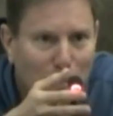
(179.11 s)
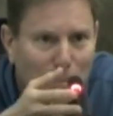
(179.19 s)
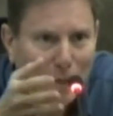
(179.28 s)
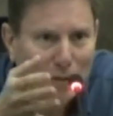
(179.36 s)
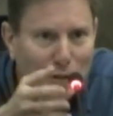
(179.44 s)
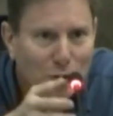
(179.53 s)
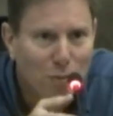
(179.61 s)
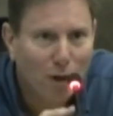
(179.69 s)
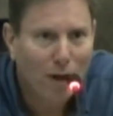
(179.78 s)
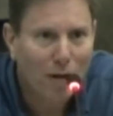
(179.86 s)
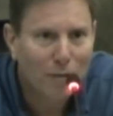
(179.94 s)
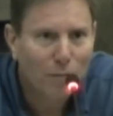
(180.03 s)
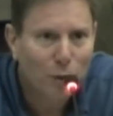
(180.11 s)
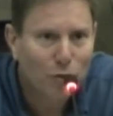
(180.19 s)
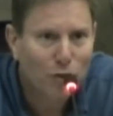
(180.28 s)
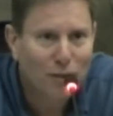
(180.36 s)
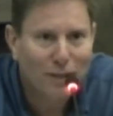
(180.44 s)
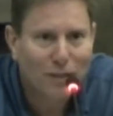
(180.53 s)
Benson's blog
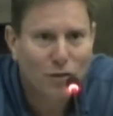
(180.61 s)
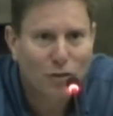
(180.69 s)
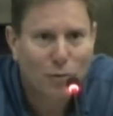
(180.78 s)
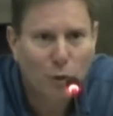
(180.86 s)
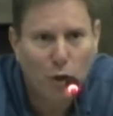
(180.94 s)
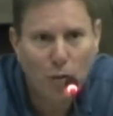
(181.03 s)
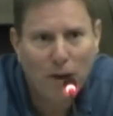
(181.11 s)
personally is Community